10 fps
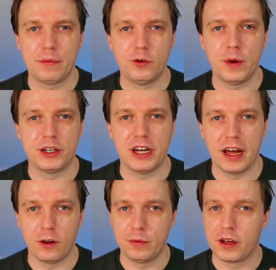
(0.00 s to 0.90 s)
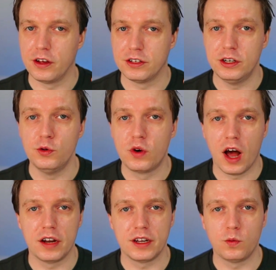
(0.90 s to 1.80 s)
to my channel, because new
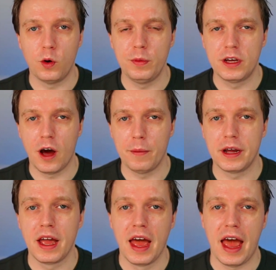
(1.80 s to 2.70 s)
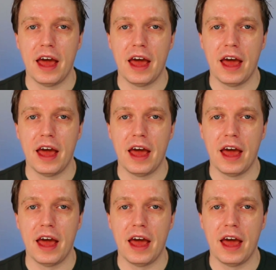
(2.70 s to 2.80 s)
content will be coming,